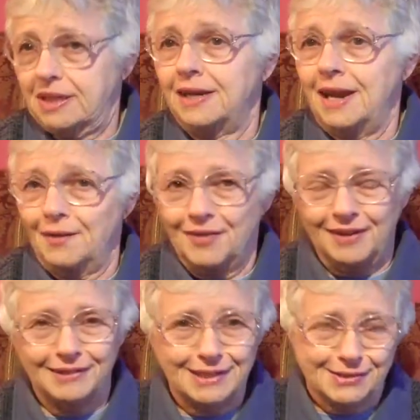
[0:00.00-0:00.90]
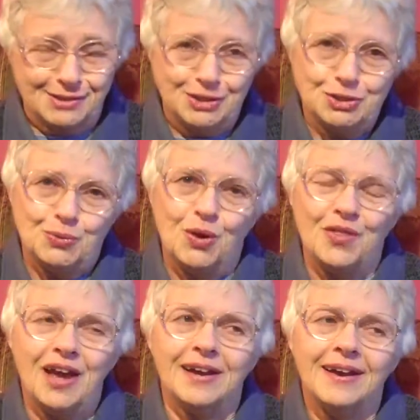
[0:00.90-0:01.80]
sitting there listening to all
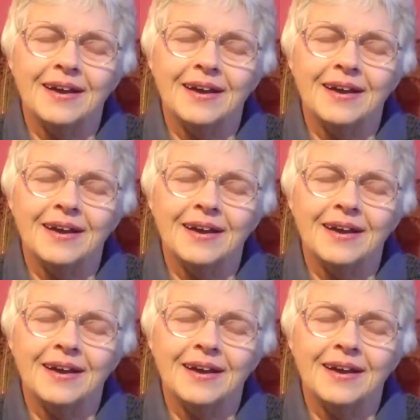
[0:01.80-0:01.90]
that.